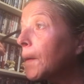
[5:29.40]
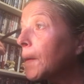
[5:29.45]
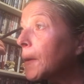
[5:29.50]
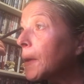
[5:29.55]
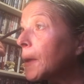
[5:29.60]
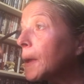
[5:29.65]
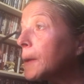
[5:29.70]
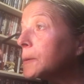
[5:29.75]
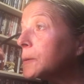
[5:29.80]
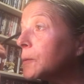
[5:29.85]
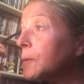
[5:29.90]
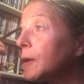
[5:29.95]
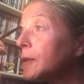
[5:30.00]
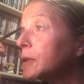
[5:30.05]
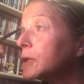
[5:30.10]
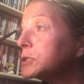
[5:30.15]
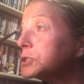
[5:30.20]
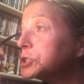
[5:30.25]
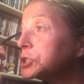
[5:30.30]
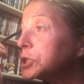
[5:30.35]
Can't dwell
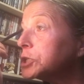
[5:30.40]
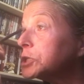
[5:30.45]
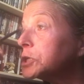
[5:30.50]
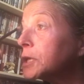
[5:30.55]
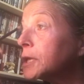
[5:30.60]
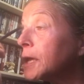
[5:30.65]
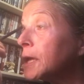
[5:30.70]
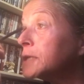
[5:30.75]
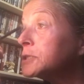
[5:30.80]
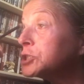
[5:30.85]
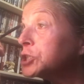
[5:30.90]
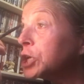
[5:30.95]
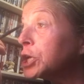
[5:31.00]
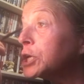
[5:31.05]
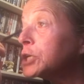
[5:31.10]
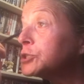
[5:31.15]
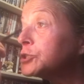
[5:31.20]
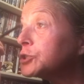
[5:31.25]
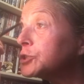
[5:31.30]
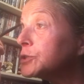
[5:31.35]
on shit you can't
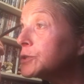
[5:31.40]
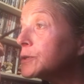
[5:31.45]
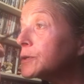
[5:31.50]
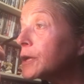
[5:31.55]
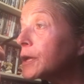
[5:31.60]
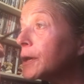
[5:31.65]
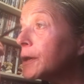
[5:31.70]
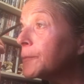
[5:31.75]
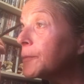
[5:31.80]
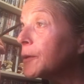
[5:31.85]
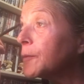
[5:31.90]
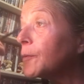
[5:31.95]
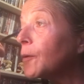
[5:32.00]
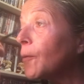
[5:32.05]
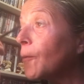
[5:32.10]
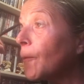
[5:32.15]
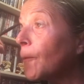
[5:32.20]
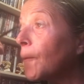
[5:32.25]
change. Okay, people?